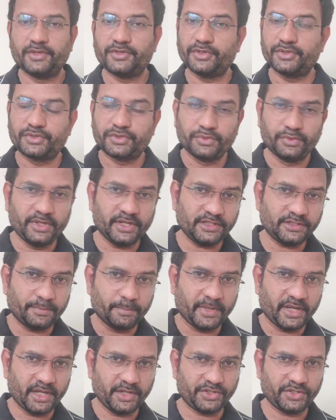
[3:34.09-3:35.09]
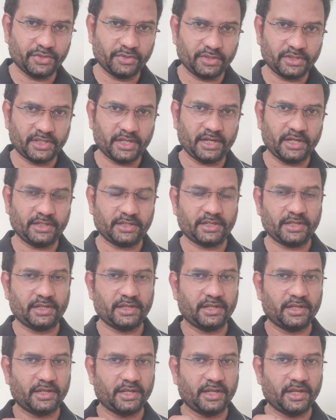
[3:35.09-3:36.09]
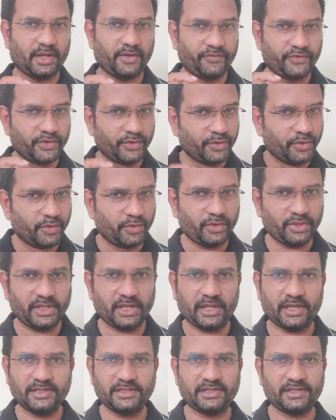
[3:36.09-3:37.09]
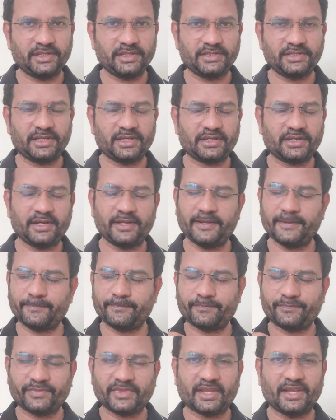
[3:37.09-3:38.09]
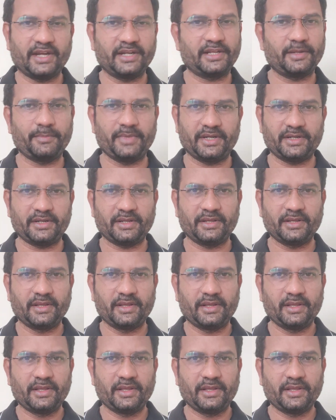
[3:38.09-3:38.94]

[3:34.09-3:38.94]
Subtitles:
So students, make sure that if you know the answer exactly, attempt it.